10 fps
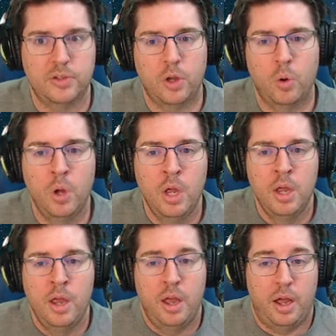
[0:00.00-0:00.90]
So
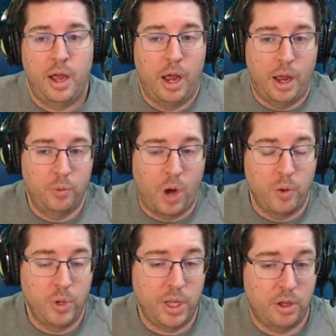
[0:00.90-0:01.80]
I
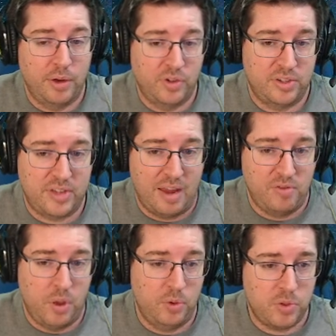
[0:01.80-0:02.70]
really could have just saved
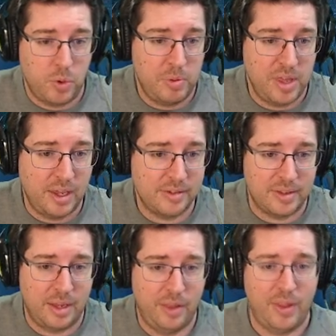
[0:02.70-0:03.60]
those 3 things,
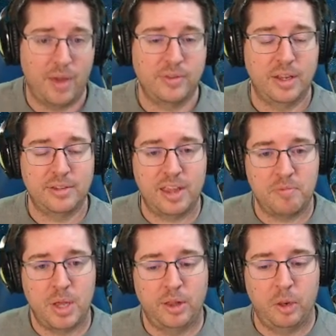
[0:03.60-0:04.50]
and that's going to save
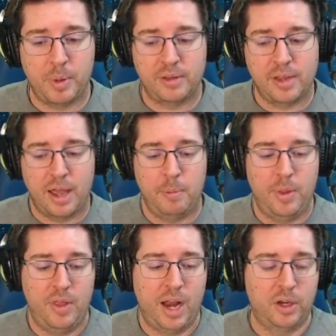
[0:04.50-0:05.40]
me a little bit of time,
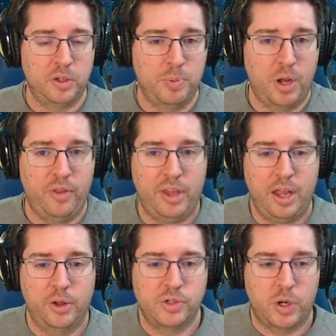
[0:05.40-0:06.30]
and then I can just put on the
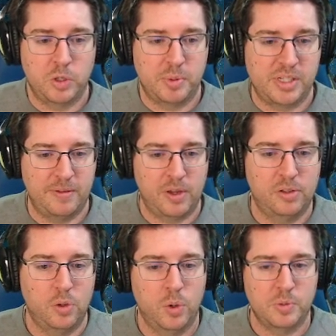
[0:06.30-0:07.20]
killers that are specific
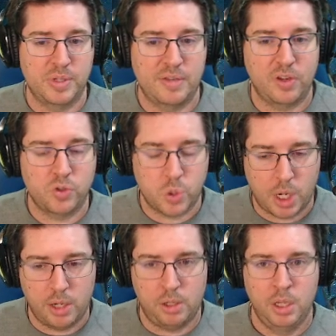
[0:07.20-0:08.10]
to a specific
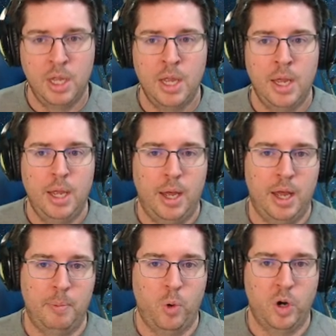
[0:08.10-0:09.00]
trial,
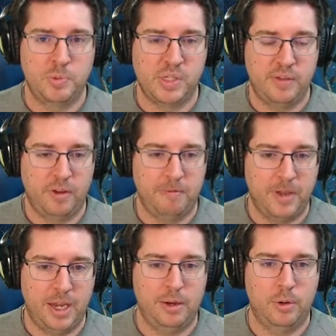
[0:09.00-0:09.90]
or a specific
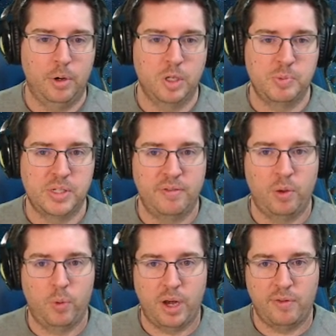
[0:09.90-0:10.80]
fight, or a specific
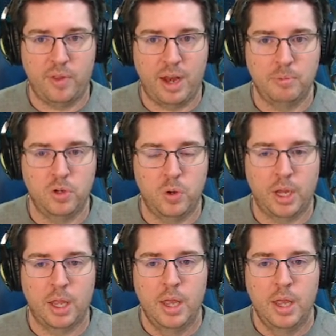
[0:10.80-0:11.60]
whatever that I'm doing,